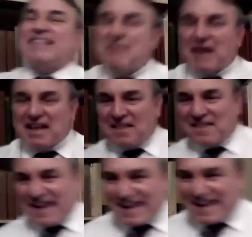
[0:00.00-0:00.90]
me say one other
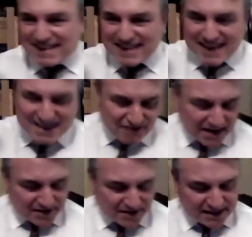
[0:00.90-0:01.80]
thing here because it is
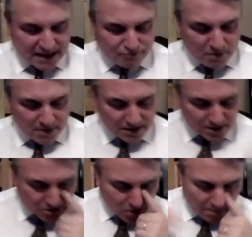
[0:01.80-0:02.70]
relevant, and then I'm probably going
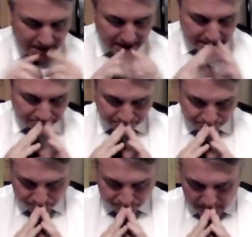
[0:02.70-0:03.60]
to stop here
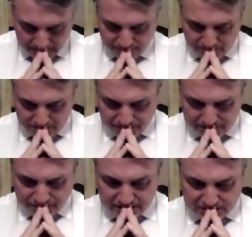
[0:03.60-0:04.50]
for,
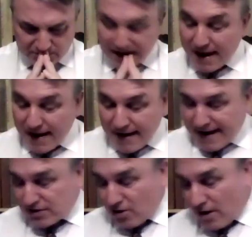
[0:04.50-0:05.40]
for, for this week.
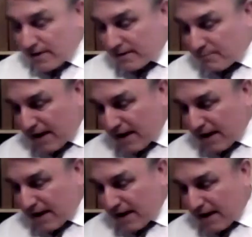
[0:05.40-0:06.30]
It's not we haven't
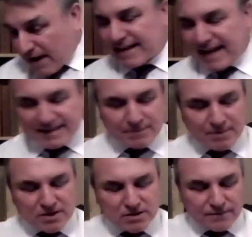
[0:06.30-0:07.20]
done too badly
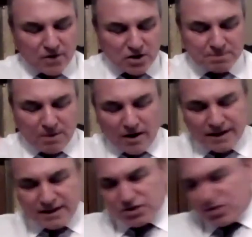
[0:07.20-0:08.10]
actually because the first
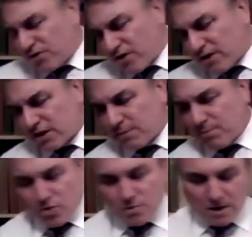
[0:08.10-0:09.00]
part is two thirds of the
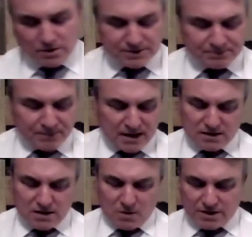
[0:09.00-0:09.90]
book almost.
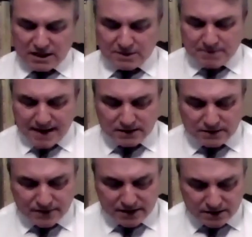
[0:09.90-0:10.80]
So I wasn't expected
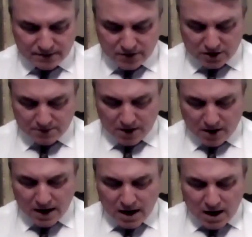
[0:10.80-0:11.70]
to finish the first part